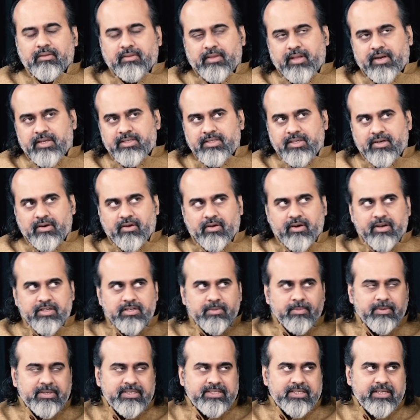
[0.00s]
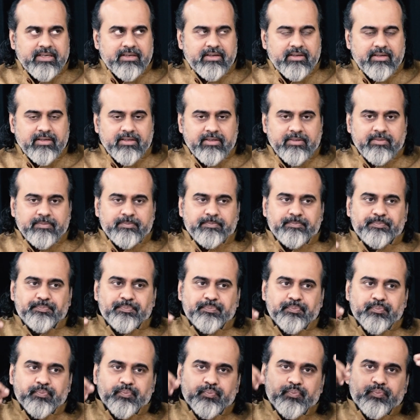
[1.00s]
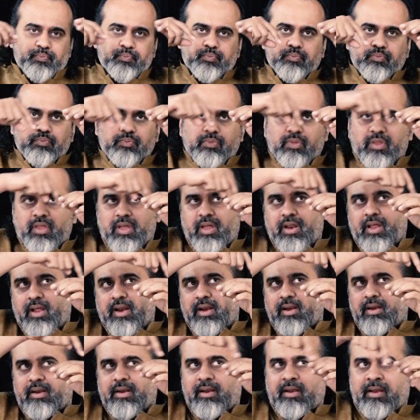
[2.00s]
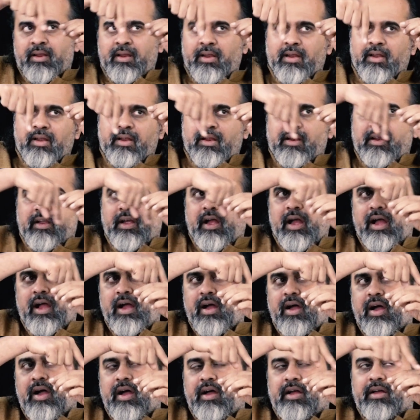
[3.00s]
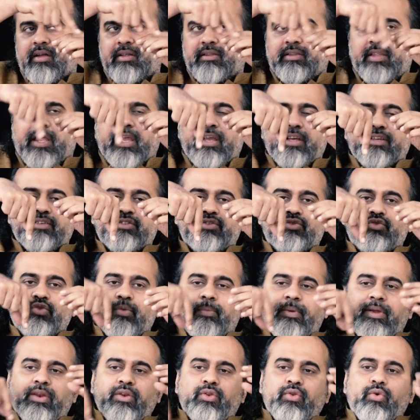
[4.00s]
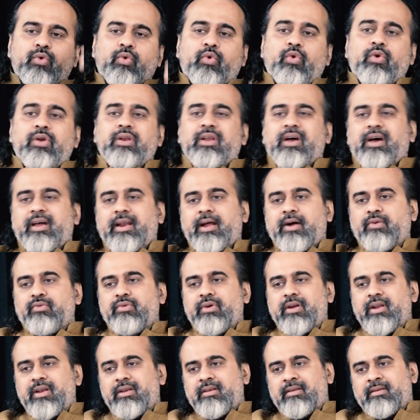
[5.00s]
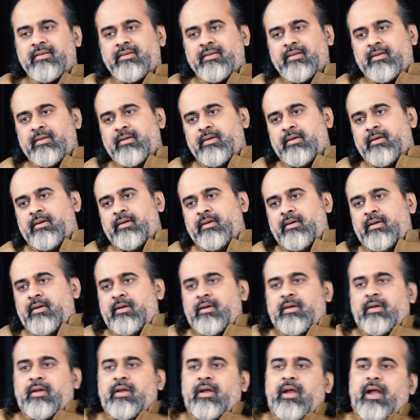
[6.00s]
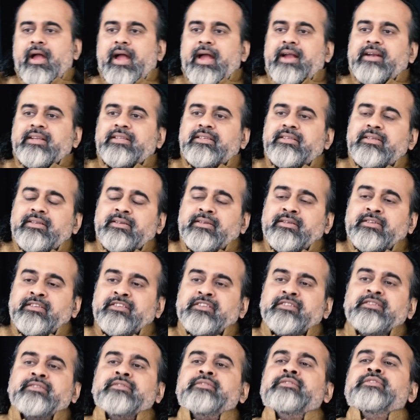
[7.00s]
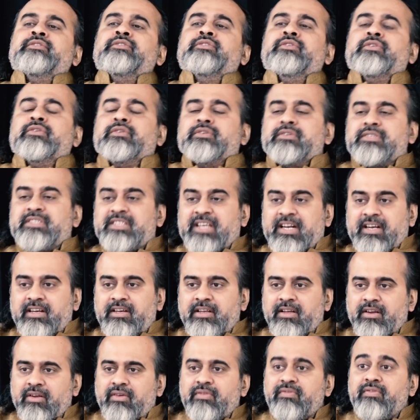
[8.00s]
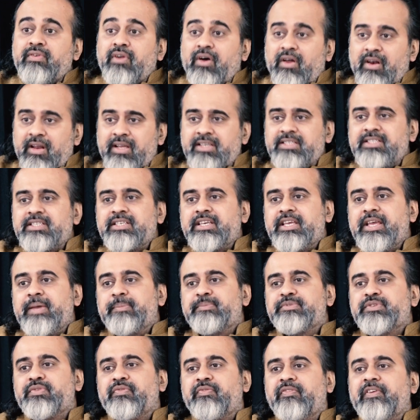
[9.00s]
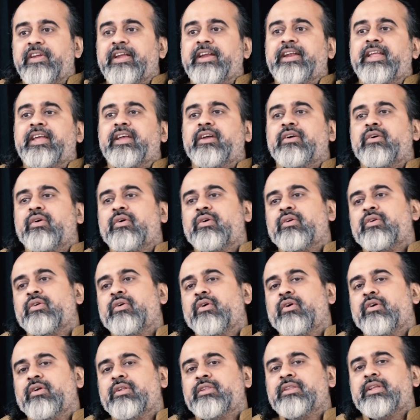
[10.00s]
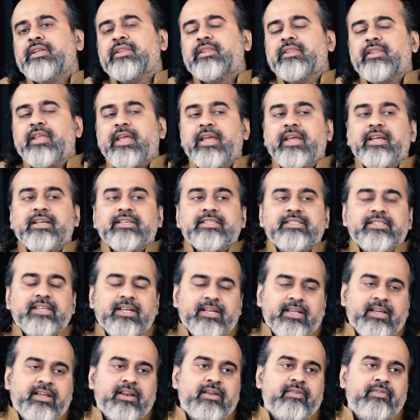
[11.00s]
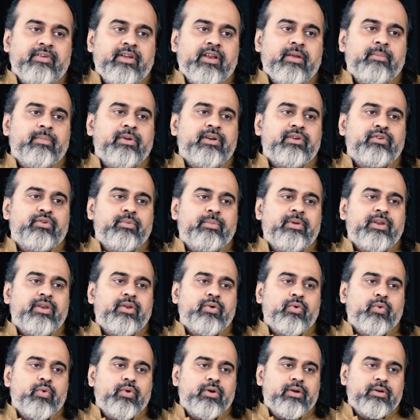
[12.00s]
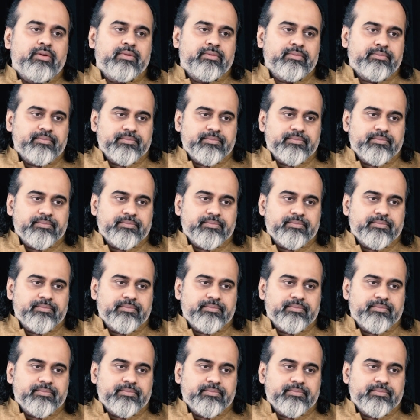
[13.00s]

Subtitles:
There is a knowledgeable center, there are things to be known around it, and the center of knowledge keeps feeding on all the things that are available to be known.